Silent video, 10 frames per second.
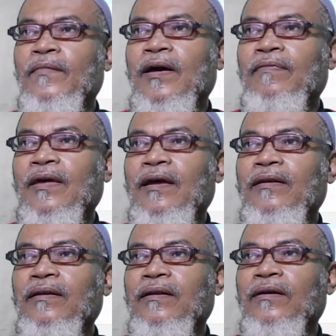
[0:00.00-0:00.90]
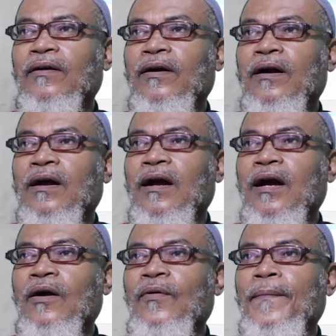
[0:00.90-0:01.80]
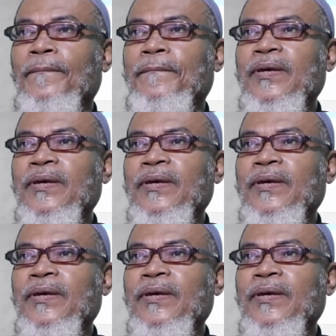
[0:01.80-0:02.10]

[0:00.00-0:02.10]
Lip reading: and then our